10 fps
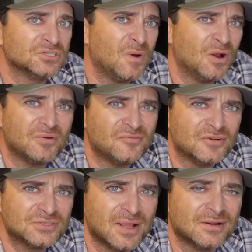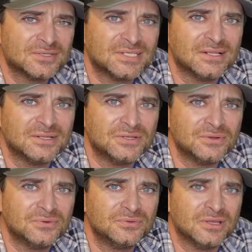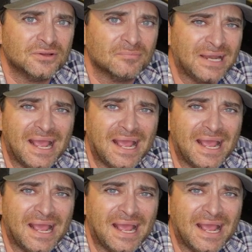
your smart refrigerator telling you that your